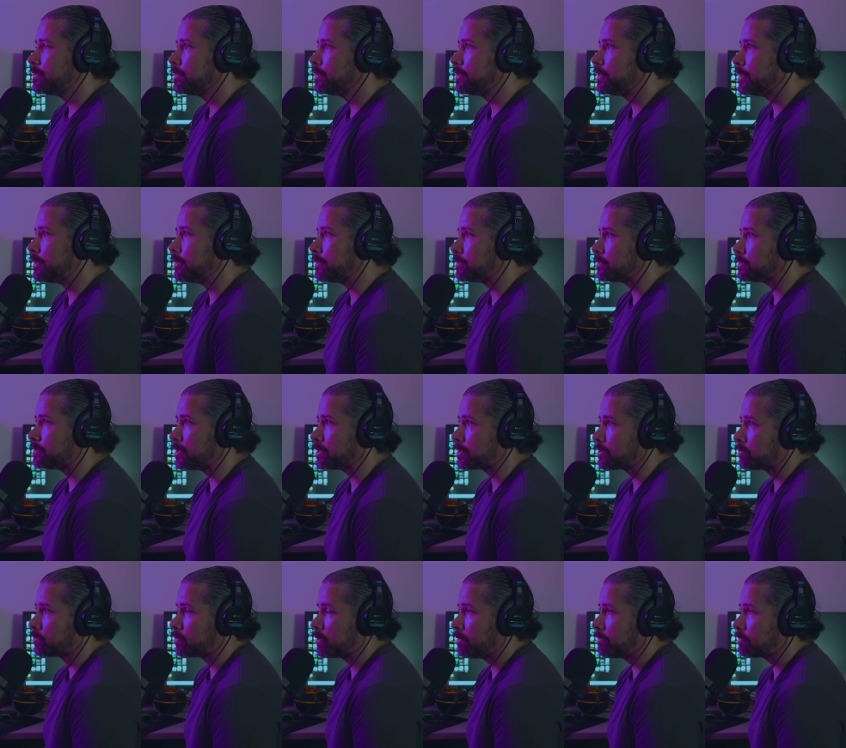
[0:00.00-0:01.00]
then there's
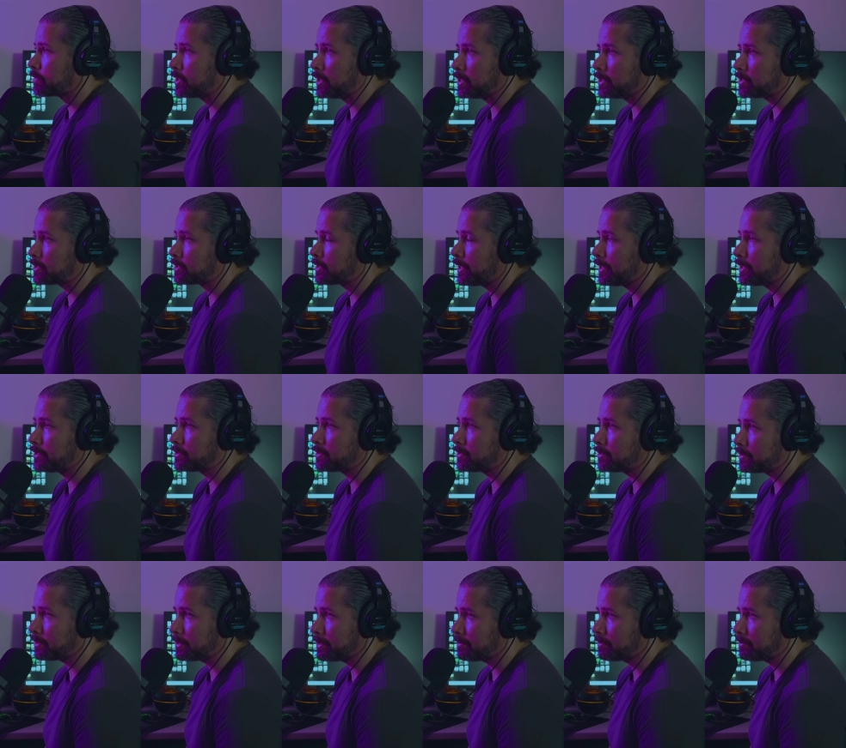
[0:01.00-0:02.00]
nothing wrong with cutting ties
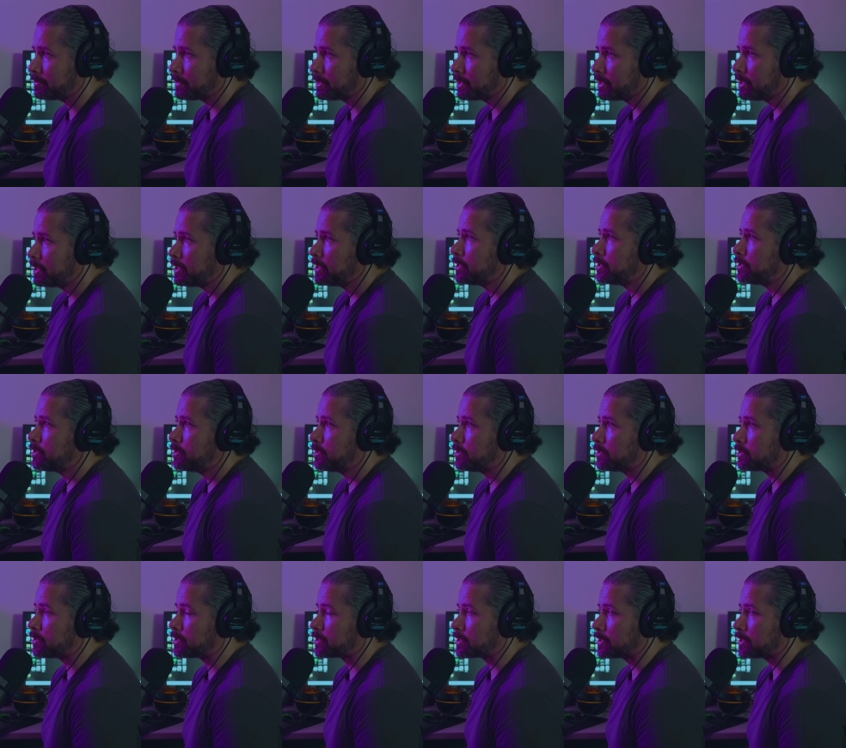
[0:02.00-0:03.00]
early.
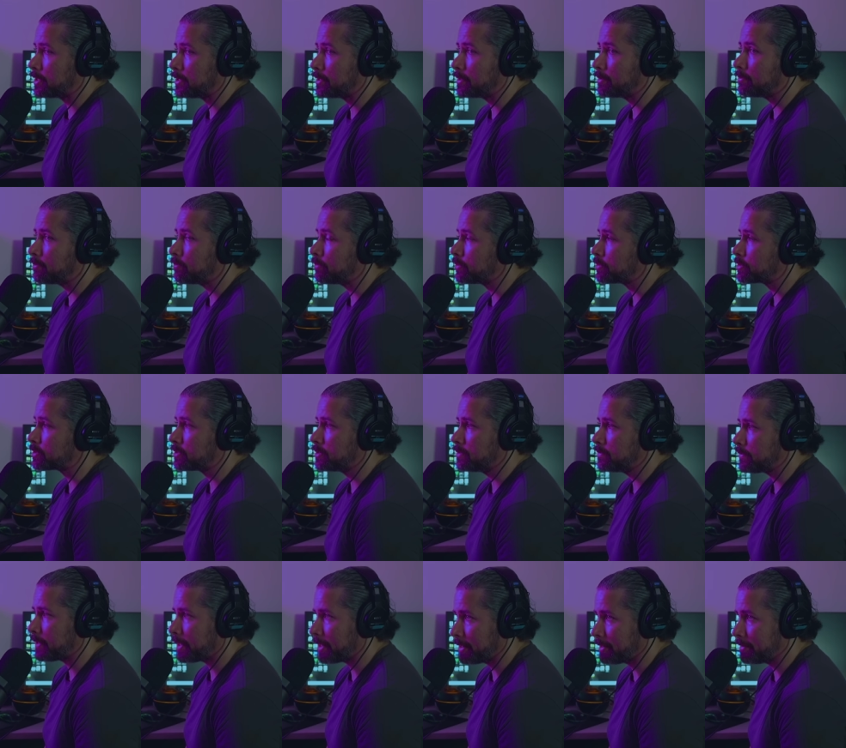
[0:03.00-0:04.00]
Your son will
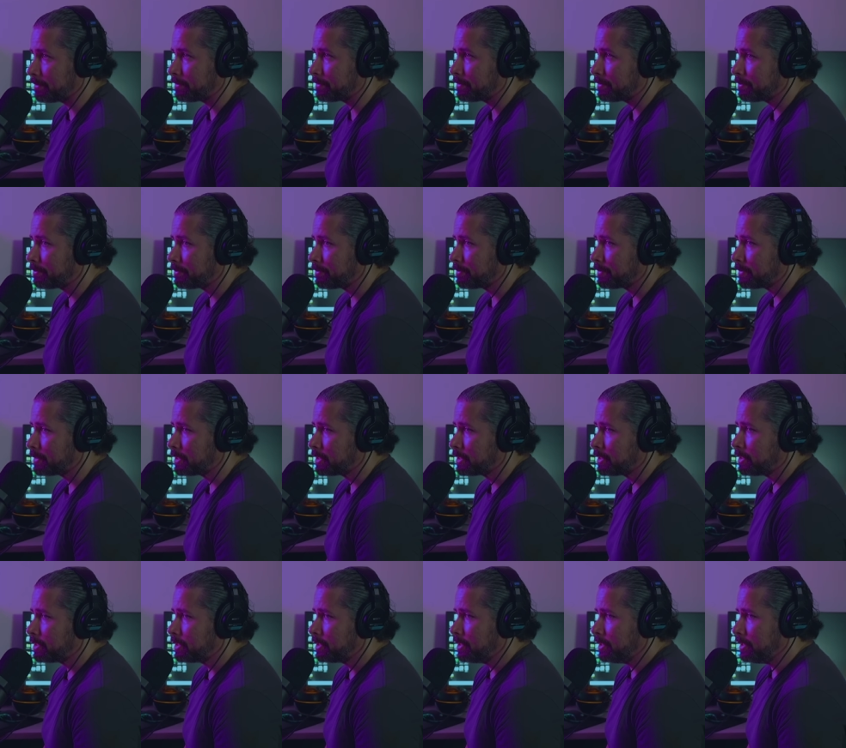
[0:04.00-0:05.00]
survive.
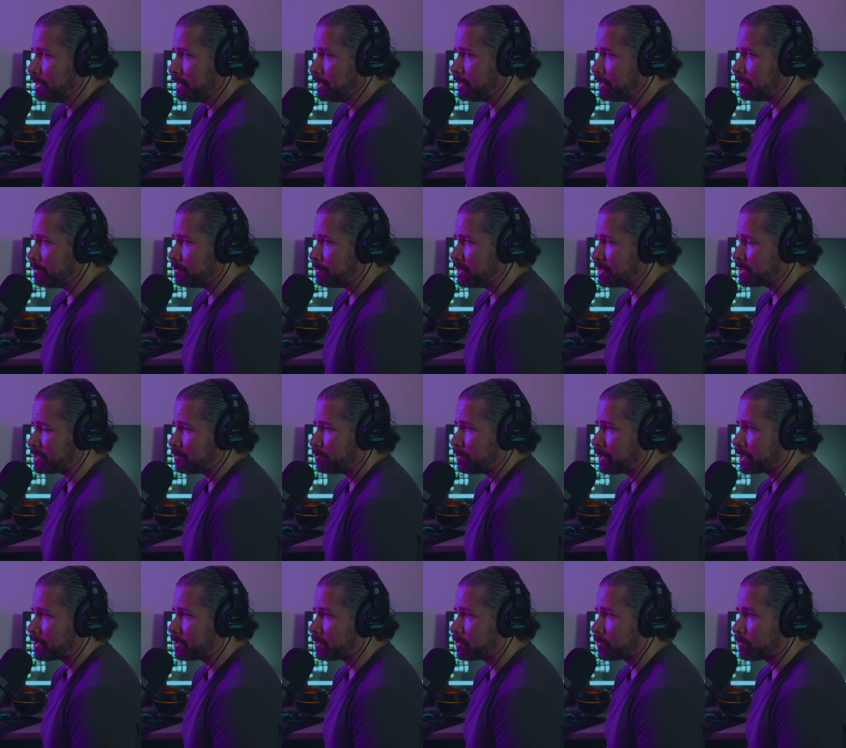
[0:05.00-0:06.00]
Is it
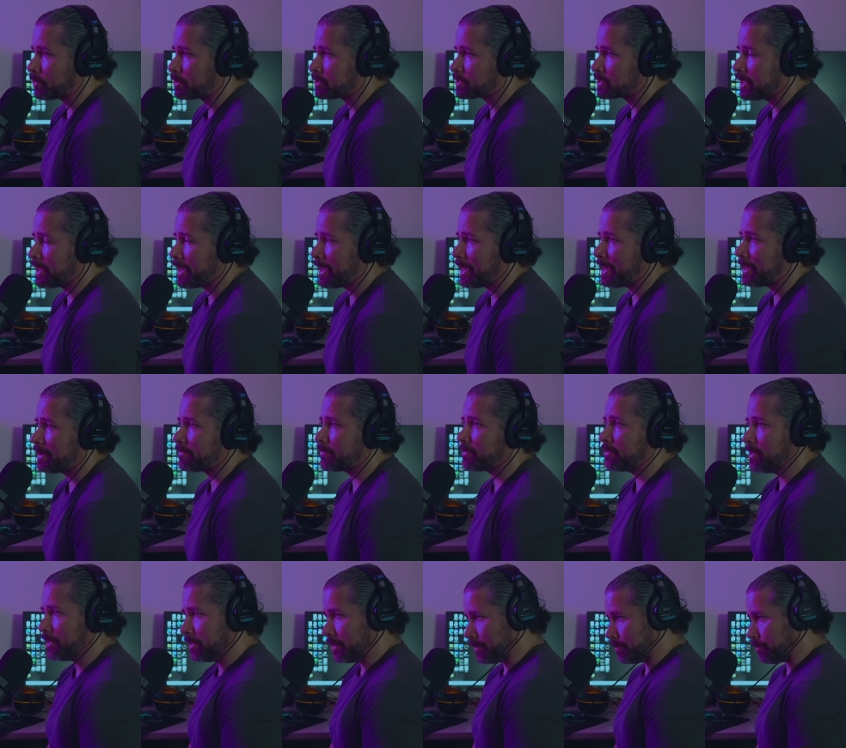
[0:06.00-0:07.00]
better or worse to have
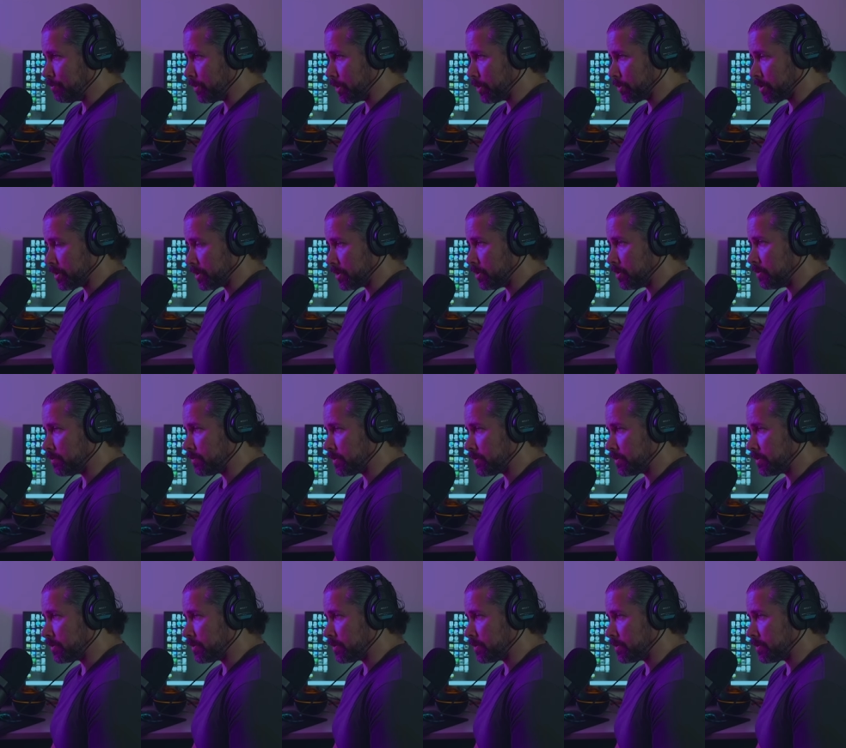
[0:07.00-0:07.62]
a broken home